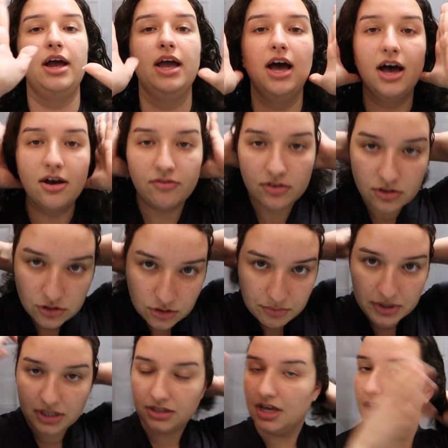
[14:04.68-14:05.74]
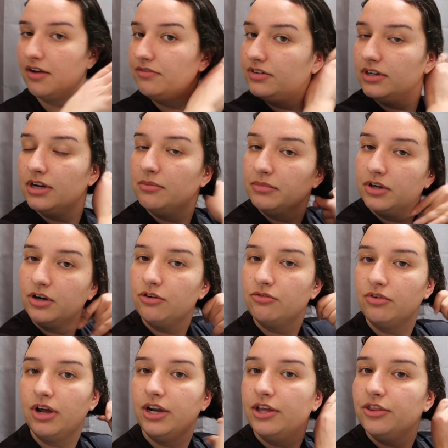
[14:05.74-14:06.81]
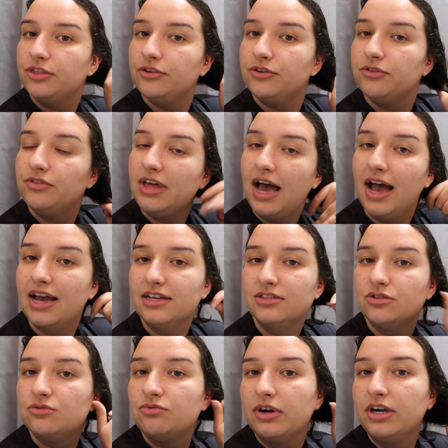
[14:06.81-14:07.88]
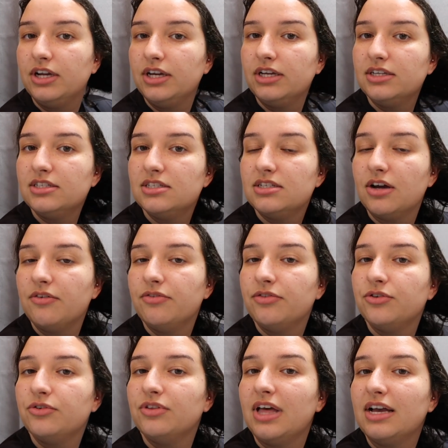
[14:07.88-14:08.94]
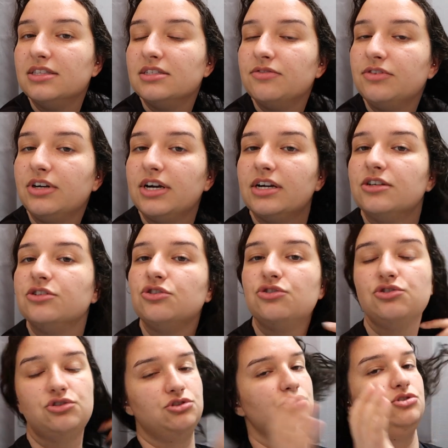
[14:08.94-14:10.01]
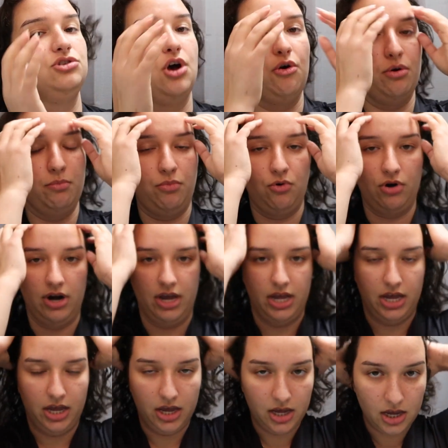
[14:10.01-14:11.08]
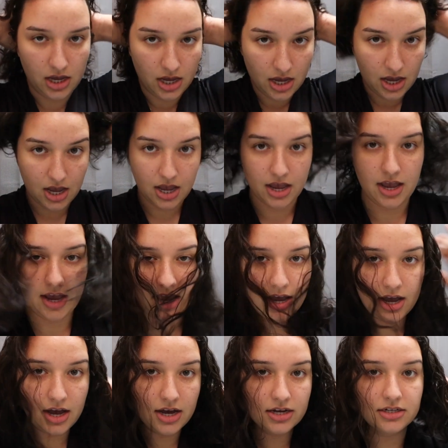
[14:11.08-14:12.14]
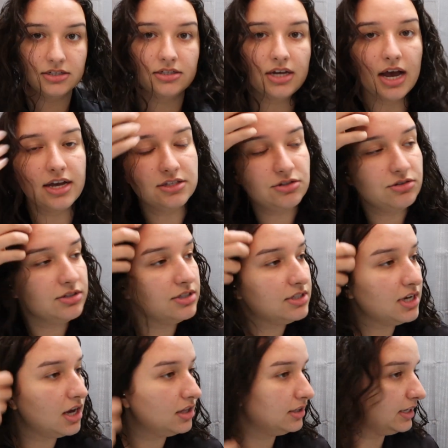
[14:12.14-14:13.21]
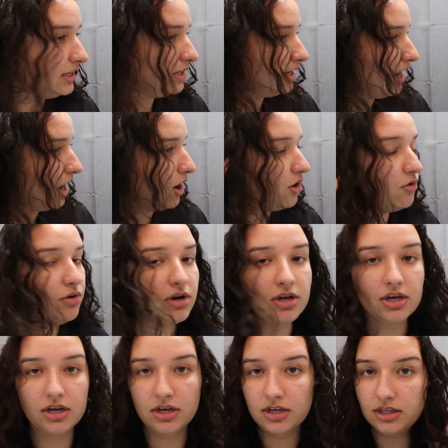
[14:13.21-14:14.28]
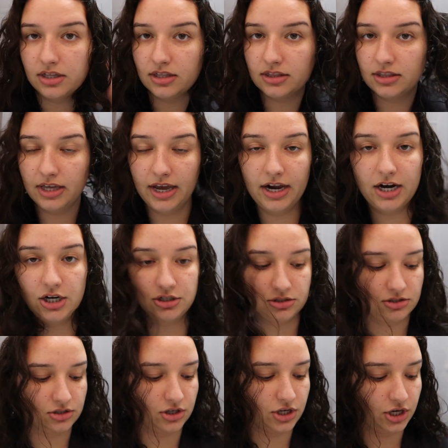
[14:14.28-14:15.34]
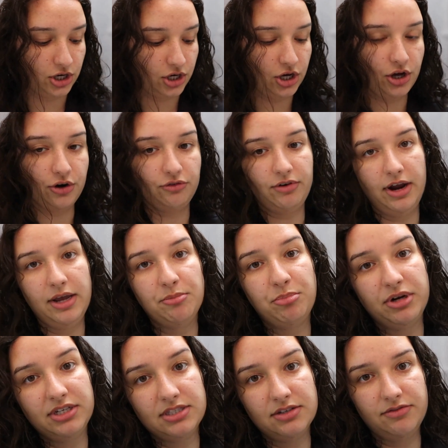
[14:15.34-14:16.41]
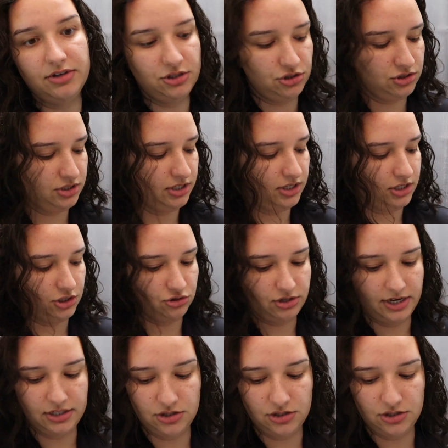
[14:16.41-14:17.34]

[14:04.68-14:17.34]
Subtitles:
I have a little bit left and I'm gonna run it through the ends. Running stuff through the ends of your hair is so important. And as you can tell, like now the hair is looking good, right? But it's eventually gonna dry.